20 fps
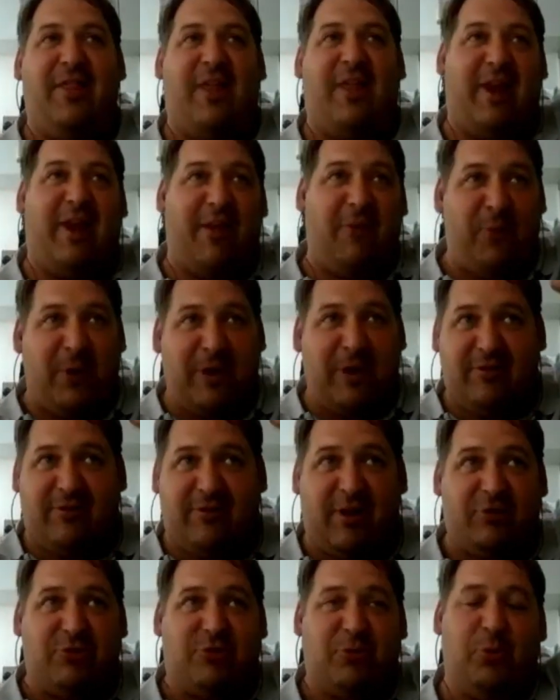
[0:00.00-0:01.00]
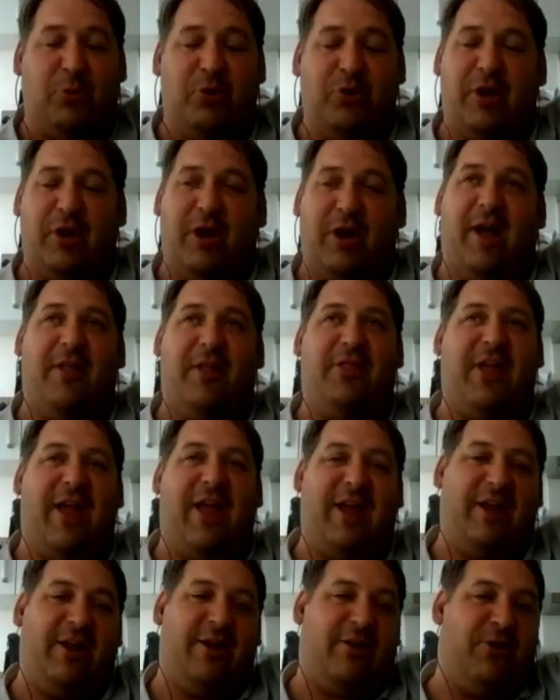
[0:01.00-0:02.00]
And then when you touch the wall, you're like,
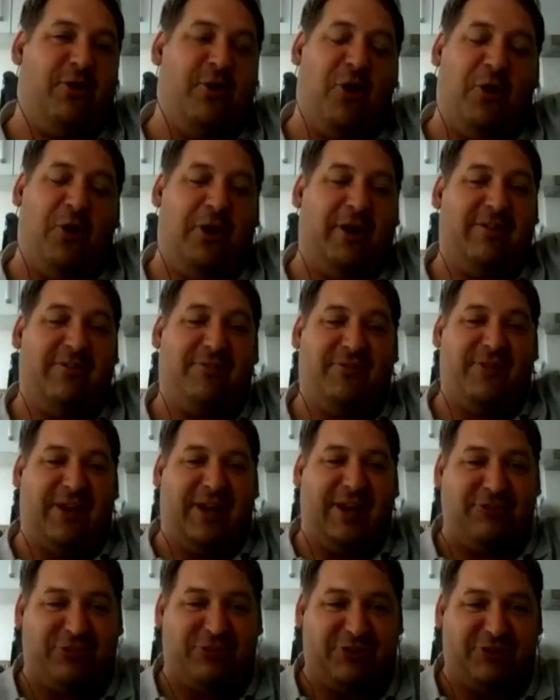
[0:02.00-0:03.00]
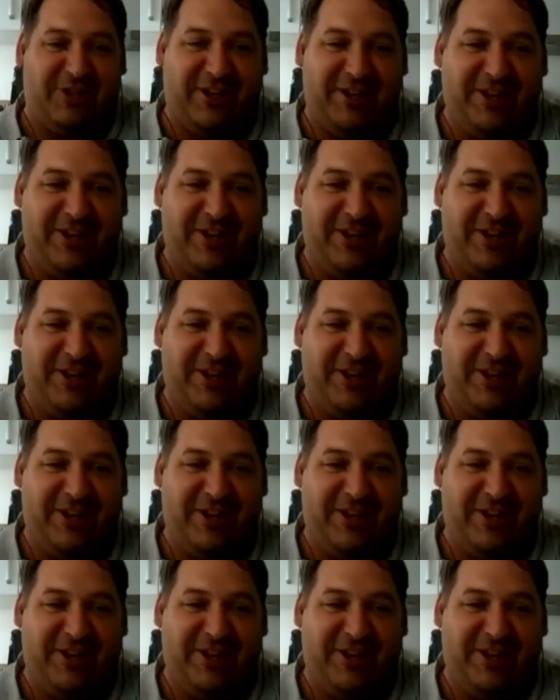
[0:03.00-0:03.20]
thank God it's finished.